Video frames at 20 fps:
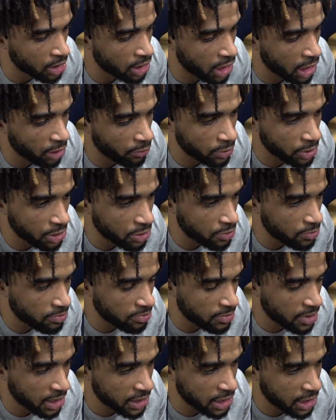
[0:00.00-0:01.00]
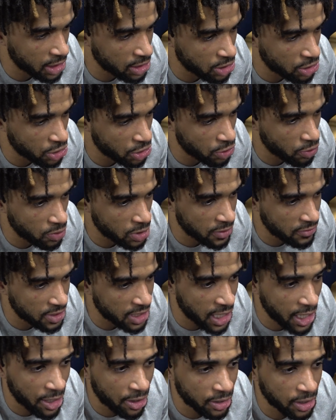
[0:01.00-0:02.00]
don't want to make that excuse of
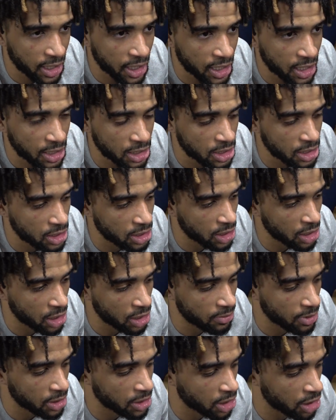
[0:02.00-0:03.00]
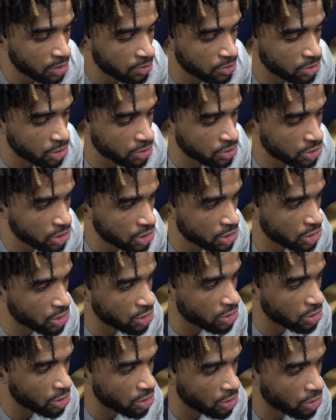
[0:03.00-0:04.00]
tired legs. I think,
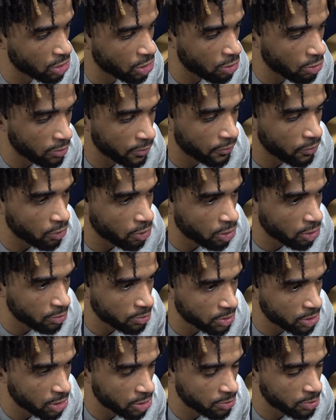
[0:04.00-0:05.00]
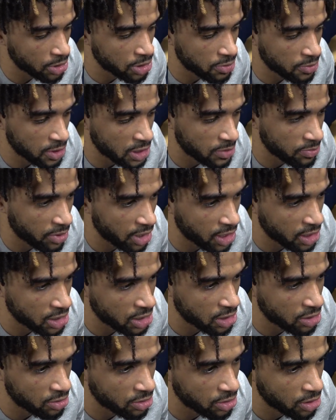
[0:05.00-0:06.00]
just going forward, we know what to
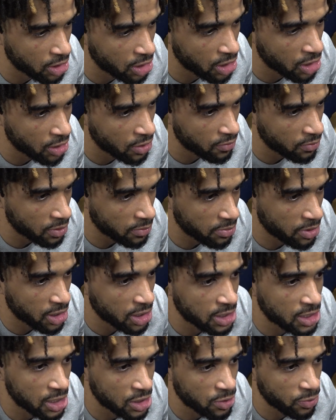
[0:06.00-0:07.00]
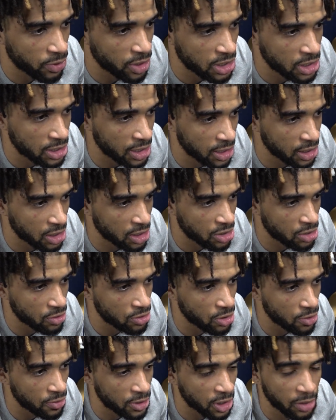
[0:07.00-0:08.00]
expect, and we've been in situations like this, so
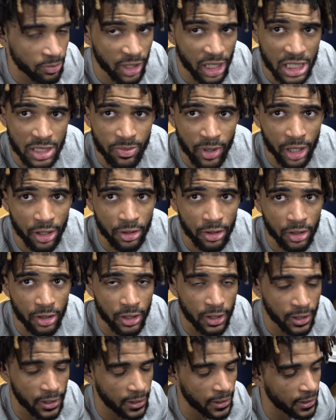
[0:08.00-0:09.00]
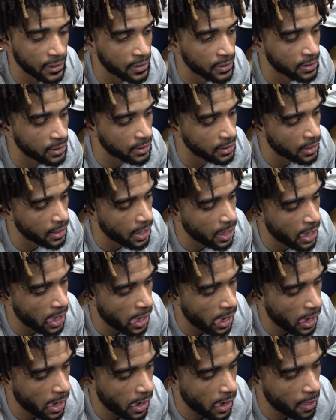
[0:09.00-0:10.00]
it's only going to make us better. And,
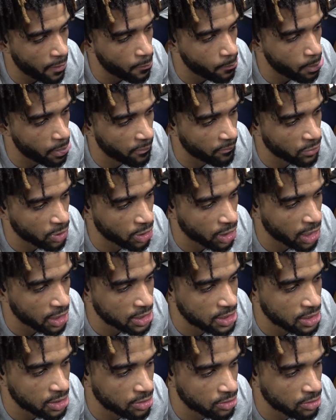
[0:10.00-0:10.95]
the